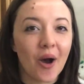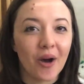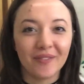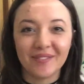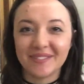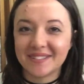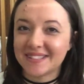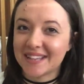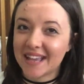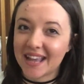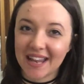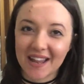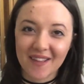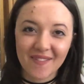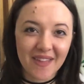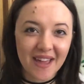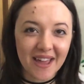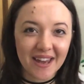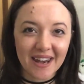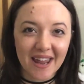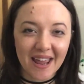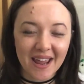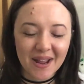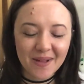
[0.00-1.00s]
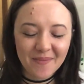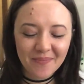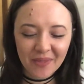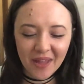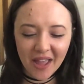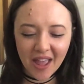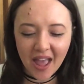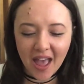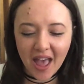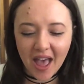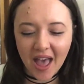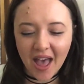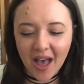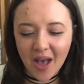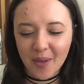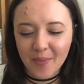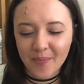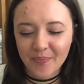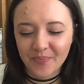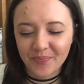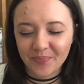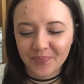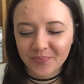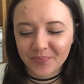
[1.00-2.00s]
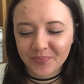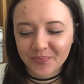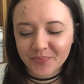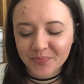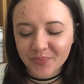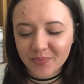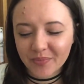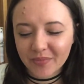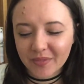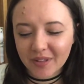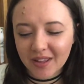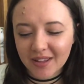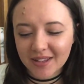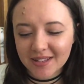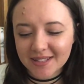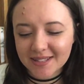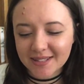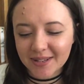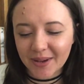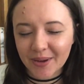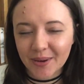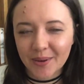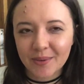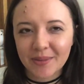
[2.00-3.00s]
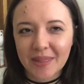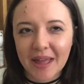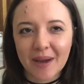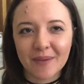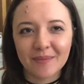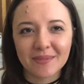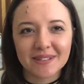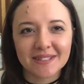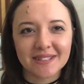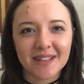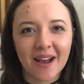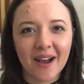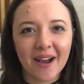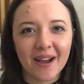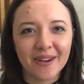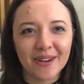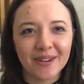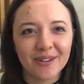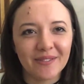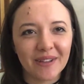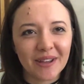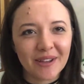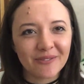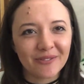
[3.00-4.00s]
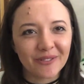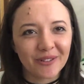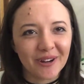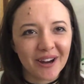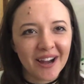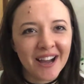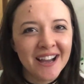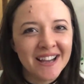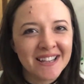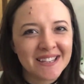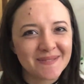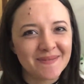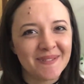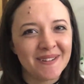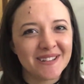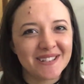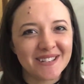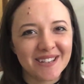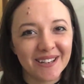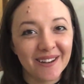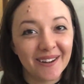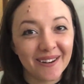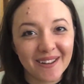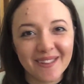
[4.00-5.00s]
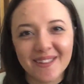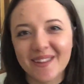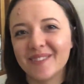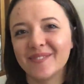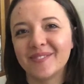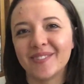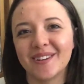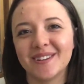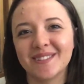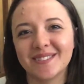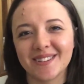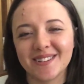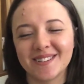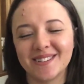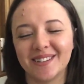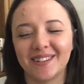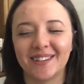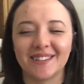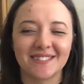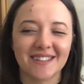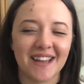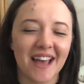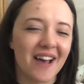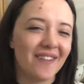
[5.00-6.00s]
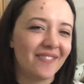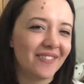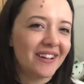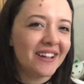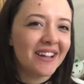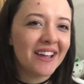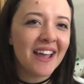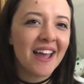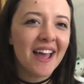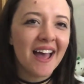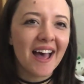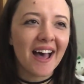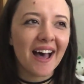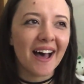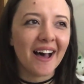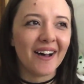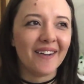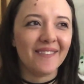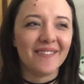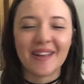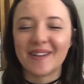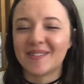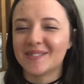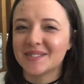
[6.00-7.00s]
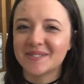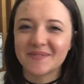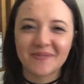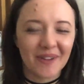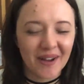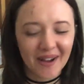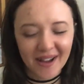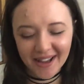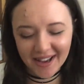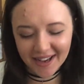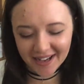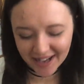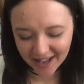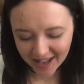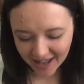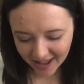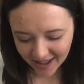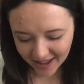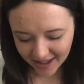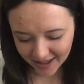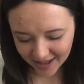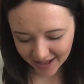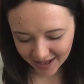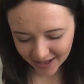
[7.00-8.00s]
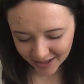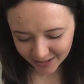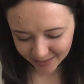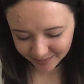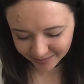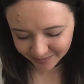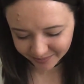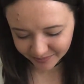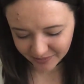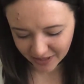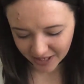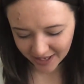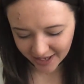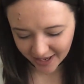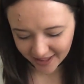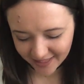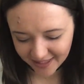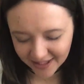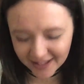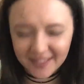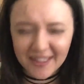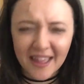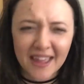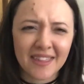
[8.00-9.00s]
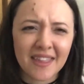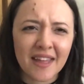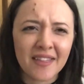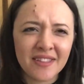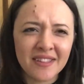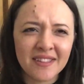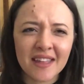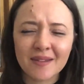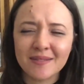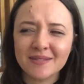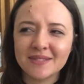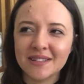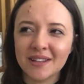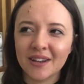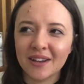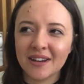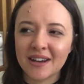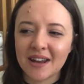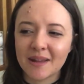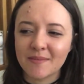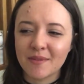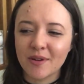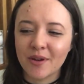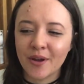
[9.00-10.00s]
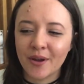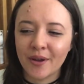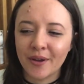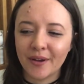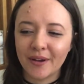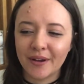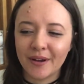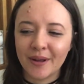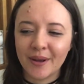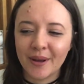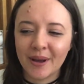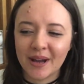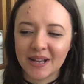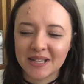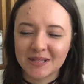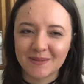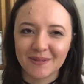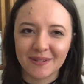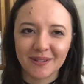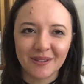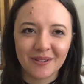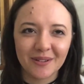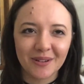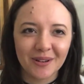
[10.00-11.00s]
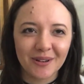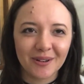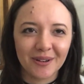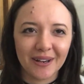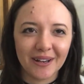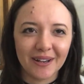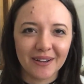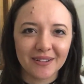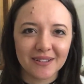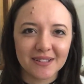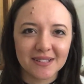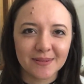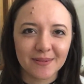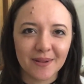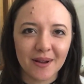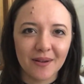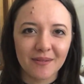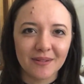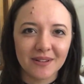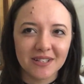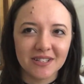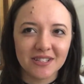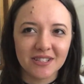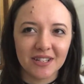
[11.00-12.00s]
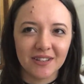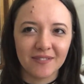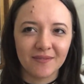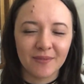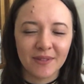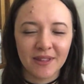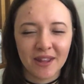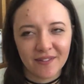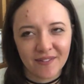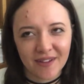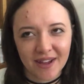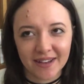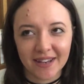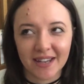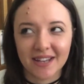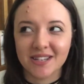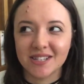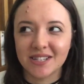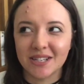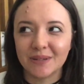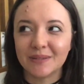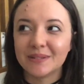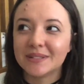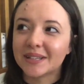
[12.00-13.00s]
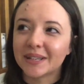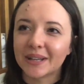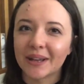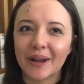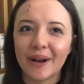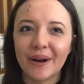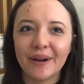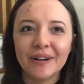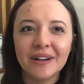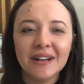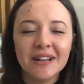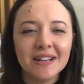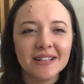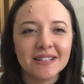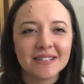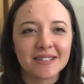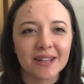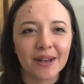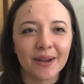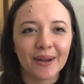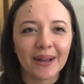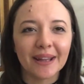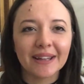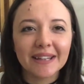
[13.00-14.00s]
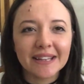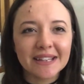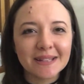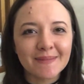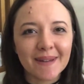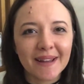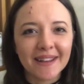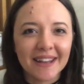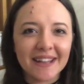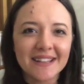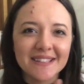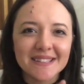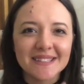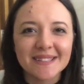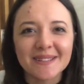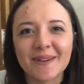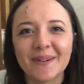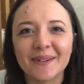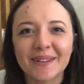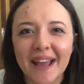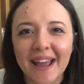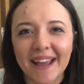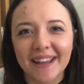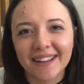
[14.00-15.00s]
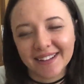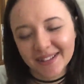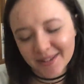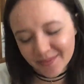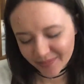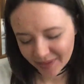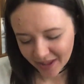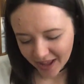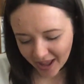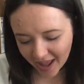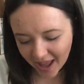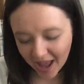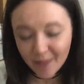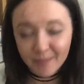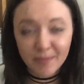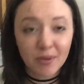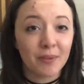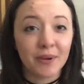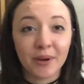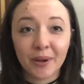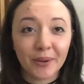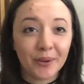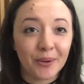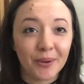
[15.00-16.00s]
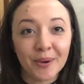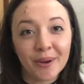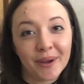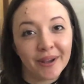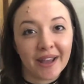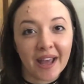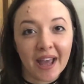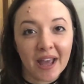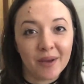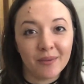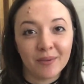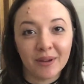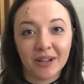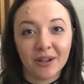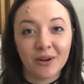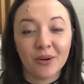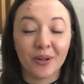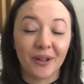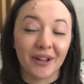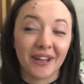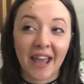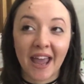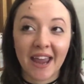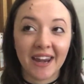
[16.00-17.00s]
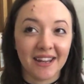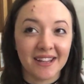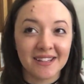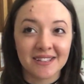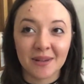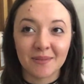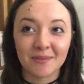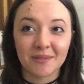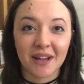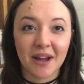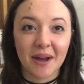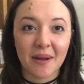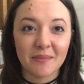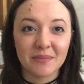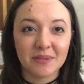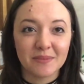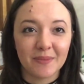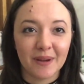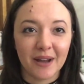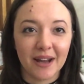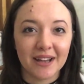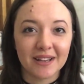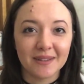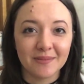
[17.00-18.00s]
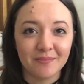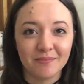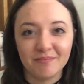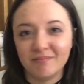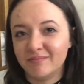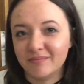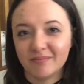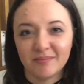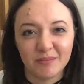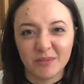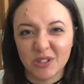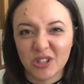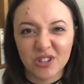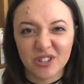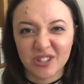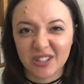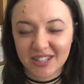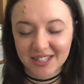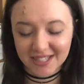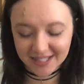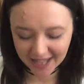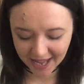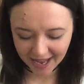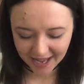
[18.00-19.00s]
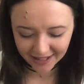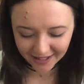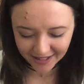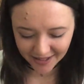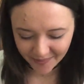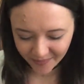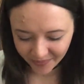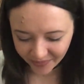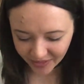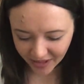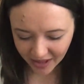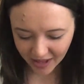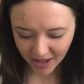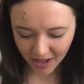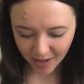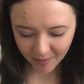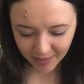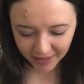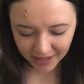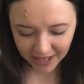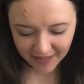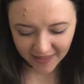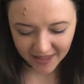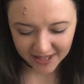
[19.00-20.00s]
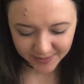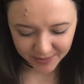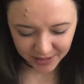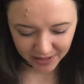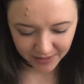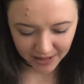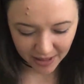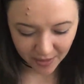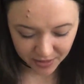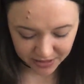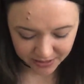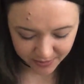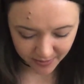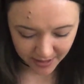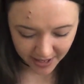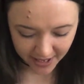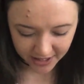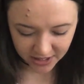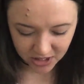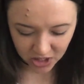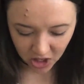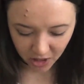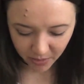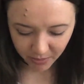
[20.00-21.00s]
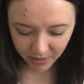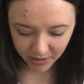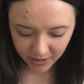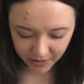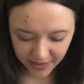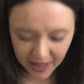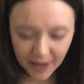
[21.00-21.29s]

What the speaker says: obviously I love that name. So that was kind of it for us, but she got in there first, so she got to have it. That was fine. And I think that was the only name that her and her husband could agree on as well when they found out she was a girl. So at least my niece is called Caitlin, but we don't call her Kate. We call her Katie sometimes, but usually just Caitlin. But yeah, that was my top